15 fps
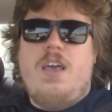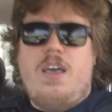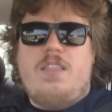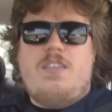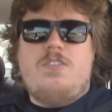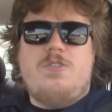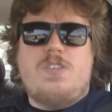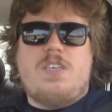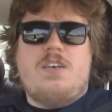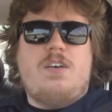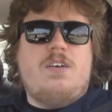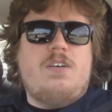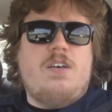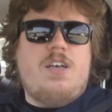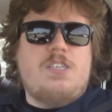And then there's
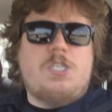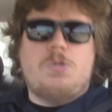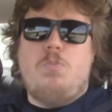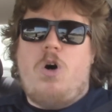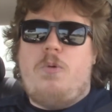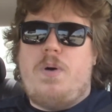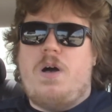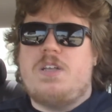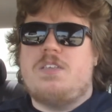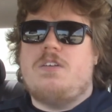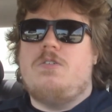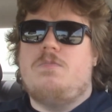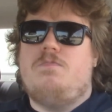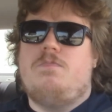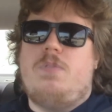a small box,
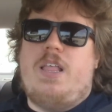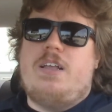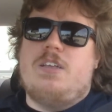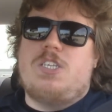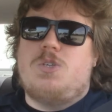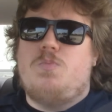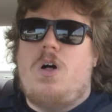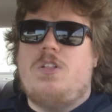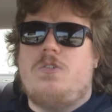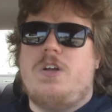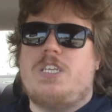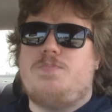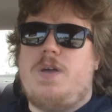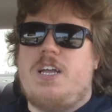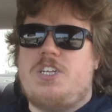or like a smaller
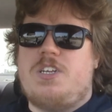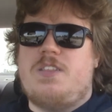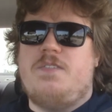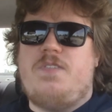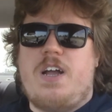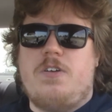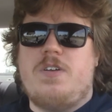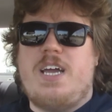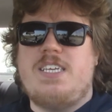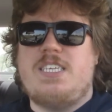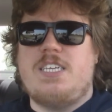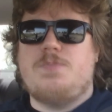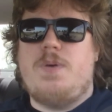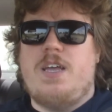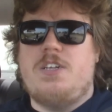expansion, the Fire and
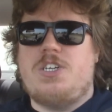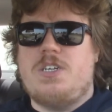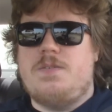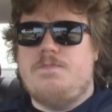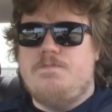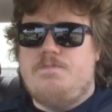Ice expansion,